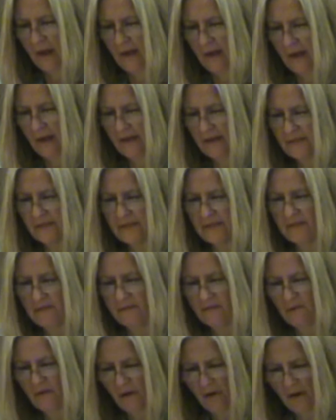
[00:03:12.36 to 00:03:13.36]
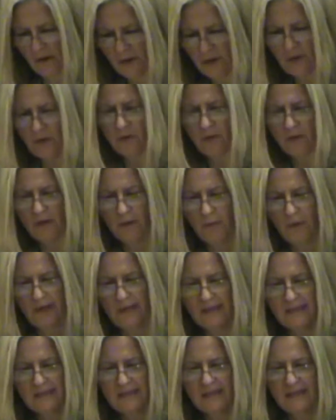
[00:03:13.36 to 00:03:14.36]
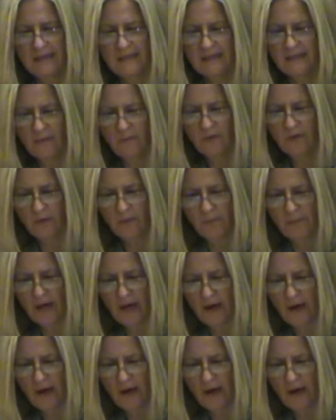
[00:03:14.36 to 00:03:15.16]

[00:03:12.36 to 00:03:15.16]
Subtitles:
And I can argue that one can see a similar